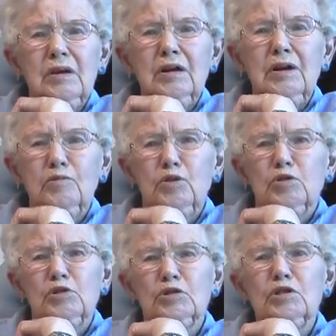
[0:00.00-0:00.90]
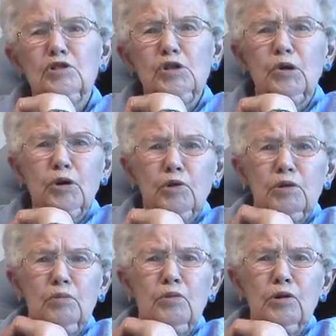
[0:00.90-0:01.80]
And we used to get sour
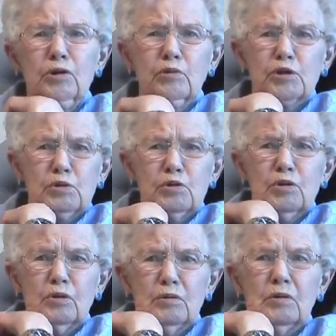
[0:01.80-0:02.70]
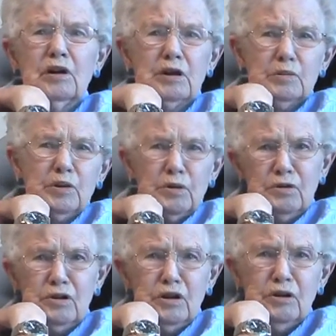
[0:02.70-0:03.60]
cream butter, which we liked better
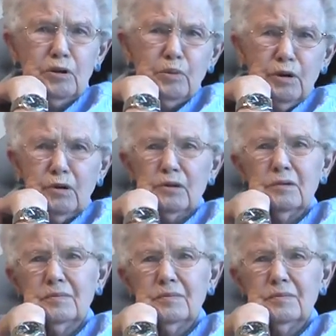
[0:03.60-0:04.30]
than the other butter,